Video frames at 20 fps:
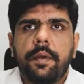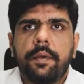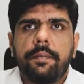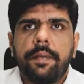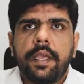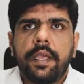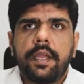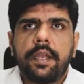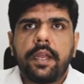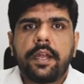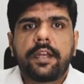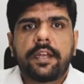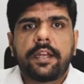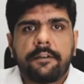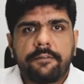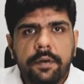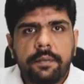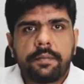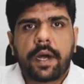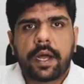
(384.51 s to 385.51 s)
been a
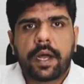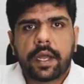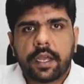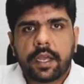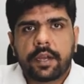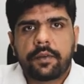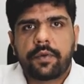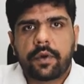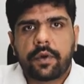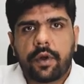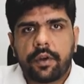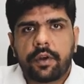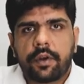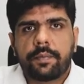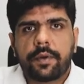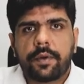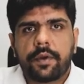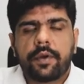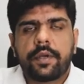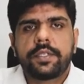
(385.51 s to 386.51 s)
tougher market for
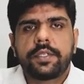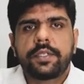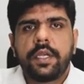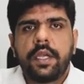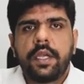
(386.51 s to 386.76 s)
entrepreneurs.